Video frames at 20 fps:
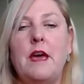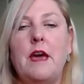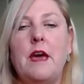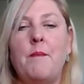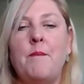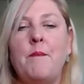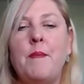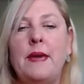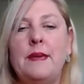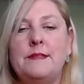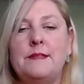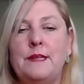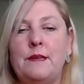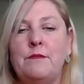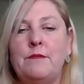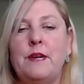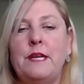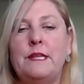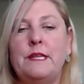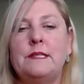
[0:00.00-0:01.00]
amazing
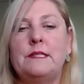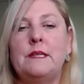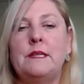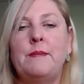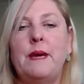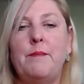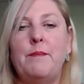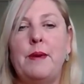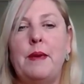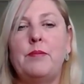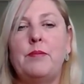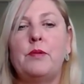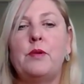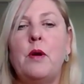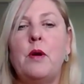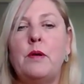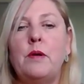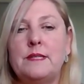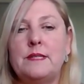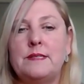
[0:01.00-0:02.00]
reason to make people
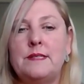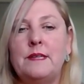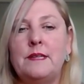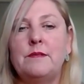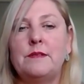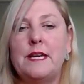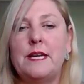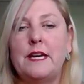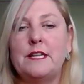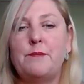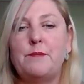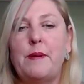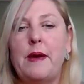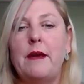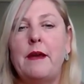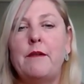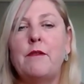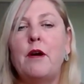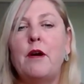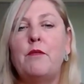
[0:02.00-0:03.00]
go on to single touch
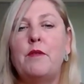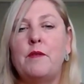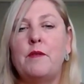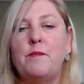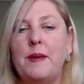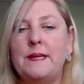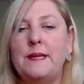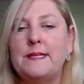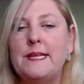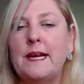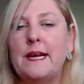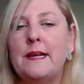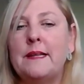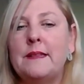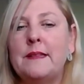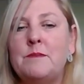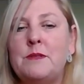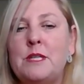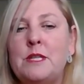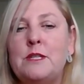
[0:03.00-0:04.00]
payroll. We've been telling
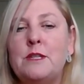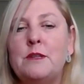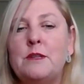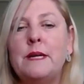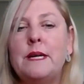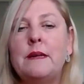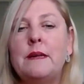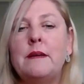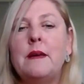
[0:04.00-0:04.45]
them to do it.